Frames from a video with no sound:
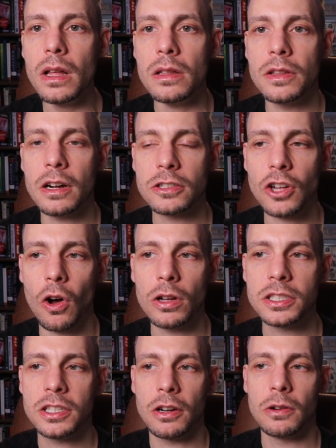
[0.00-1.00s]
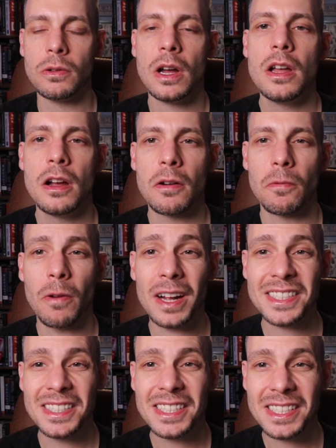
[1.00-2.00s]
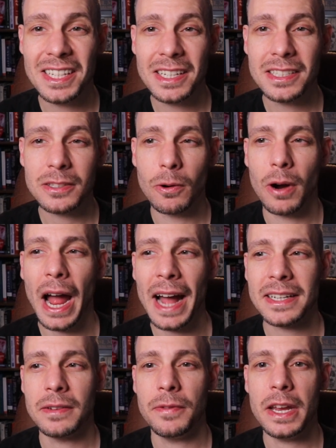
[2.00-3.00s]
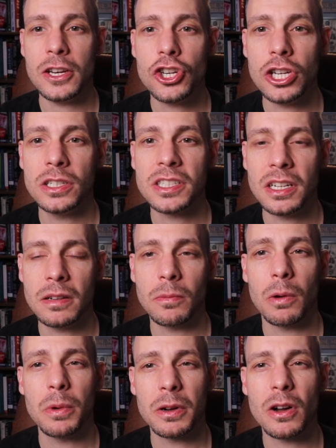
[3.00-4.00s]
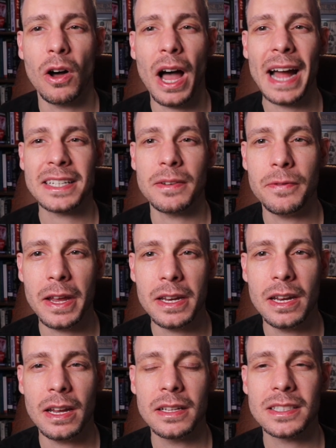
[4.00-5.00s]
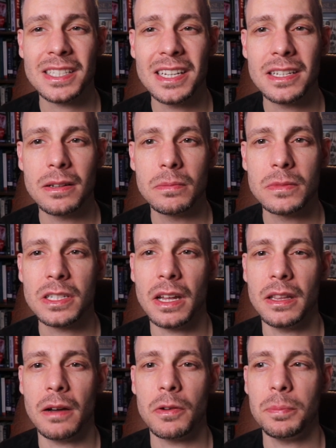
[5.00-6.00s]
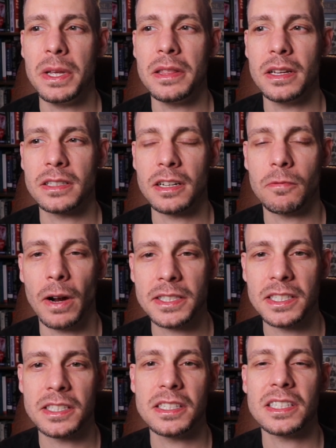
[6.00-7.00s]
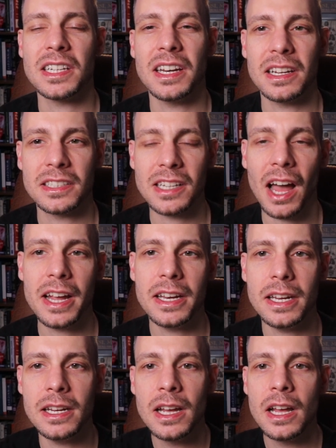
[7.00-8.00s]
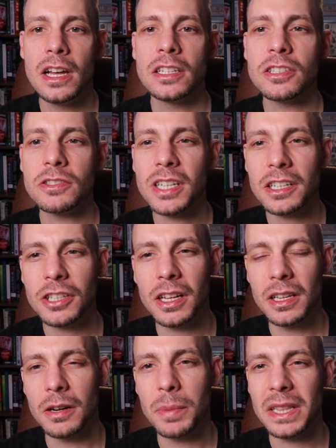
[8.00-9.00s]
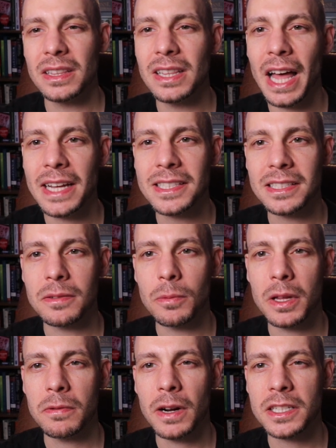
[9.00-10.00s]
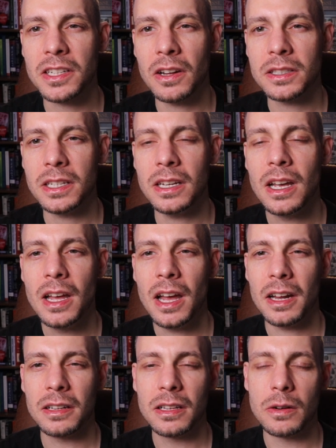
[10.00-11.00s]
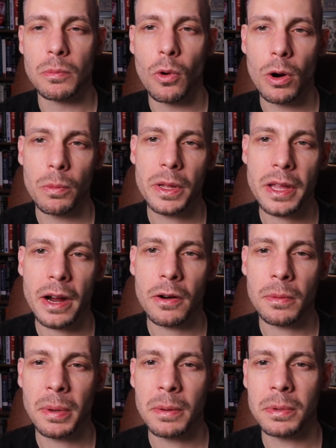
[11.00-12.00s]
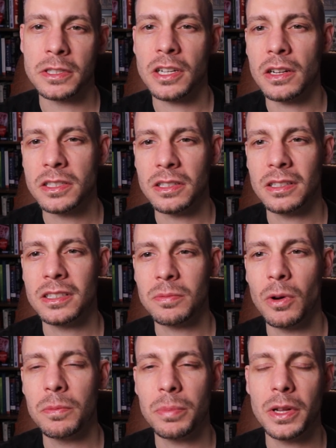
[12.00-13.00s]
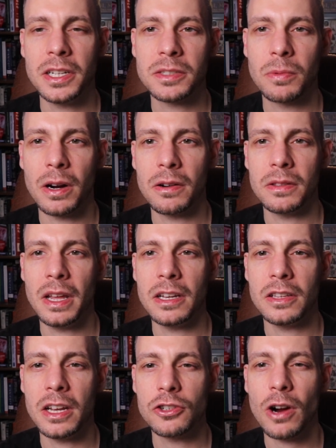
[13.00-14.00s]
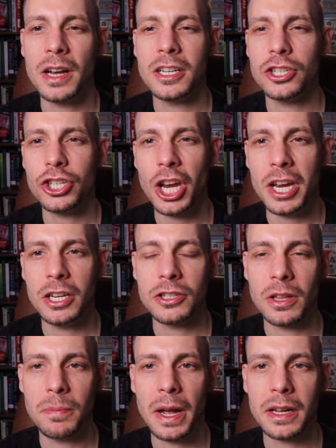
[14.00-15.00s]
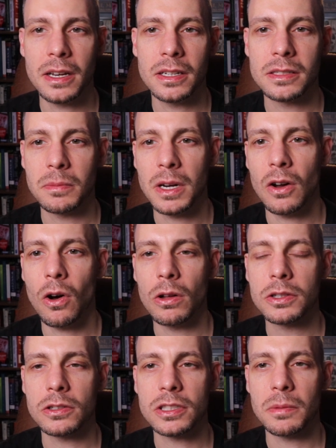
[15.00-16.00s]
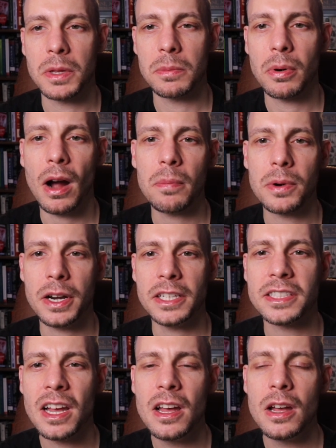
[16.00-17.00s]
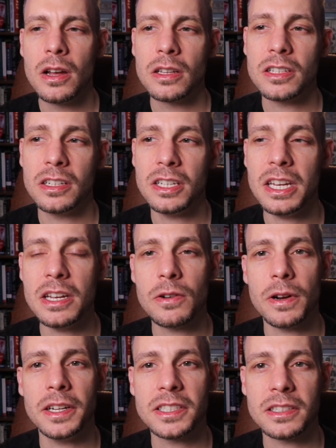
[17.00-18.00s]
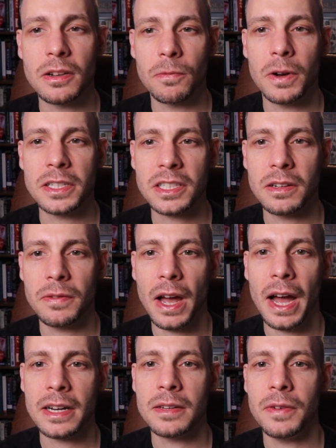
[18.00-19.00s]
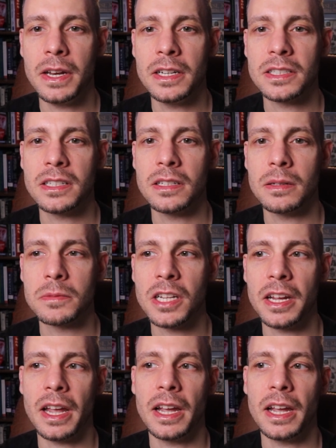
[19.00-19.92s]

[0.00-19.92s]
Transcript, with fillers: There's also restlessness or activation, what we would call activating symptoms, and that would be things like restlessness and anxiety. So it's actually a little bit less with Rexulti and a little more with aripiprazole. So that's one place where they, they tried to change the mechanism and alter some of the properties to decrease the risk of activating symptoms like